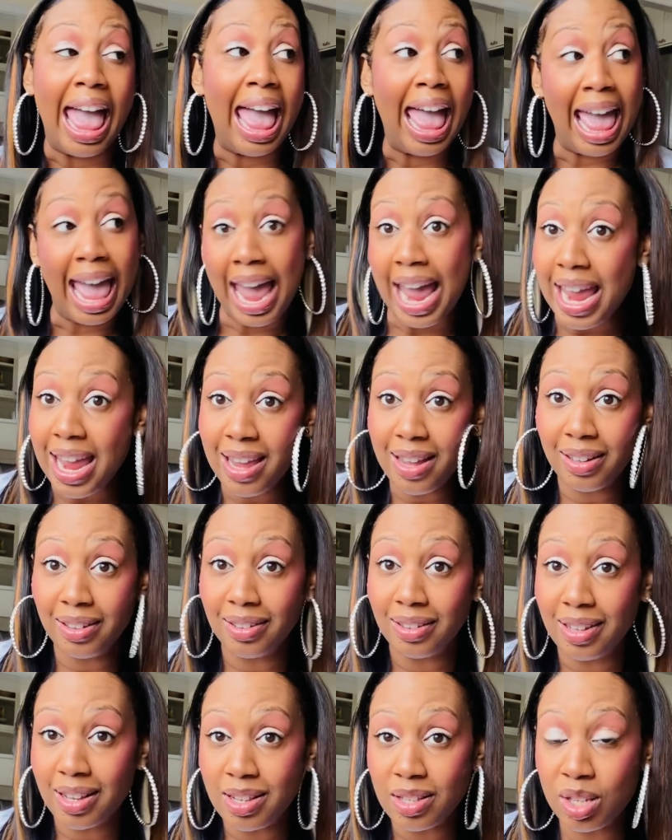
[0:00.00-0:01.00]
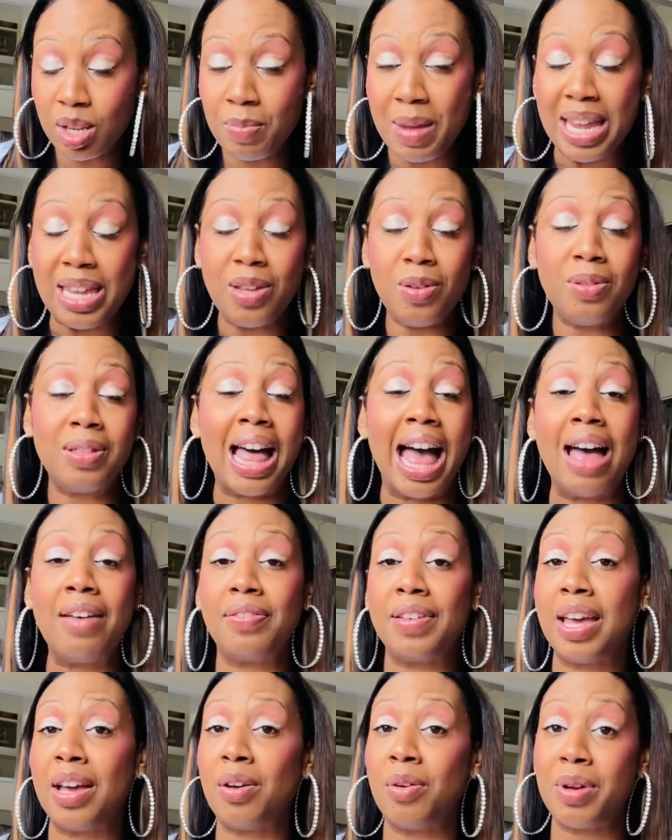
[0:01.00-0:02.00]
A, to make you
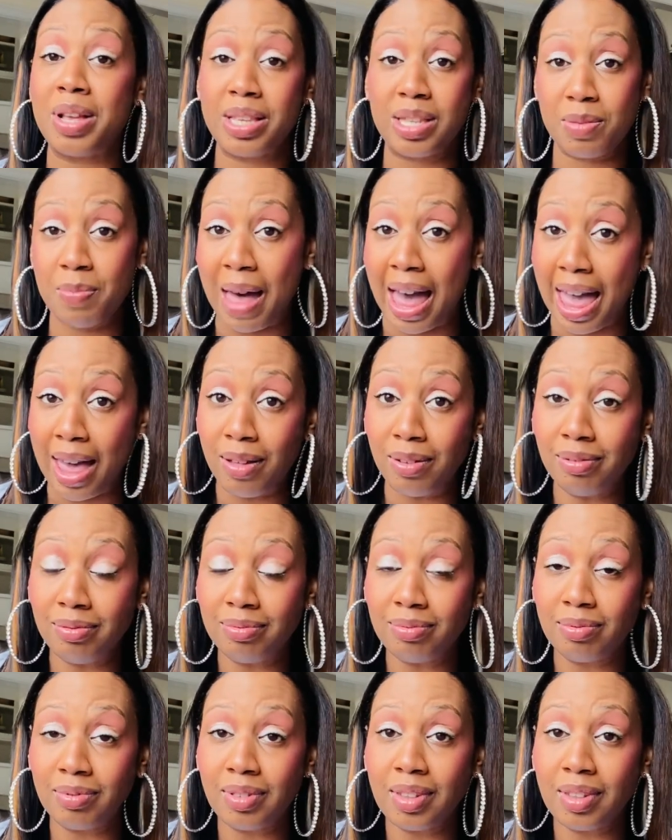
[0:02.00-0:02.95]
laugh, giggle, and smile.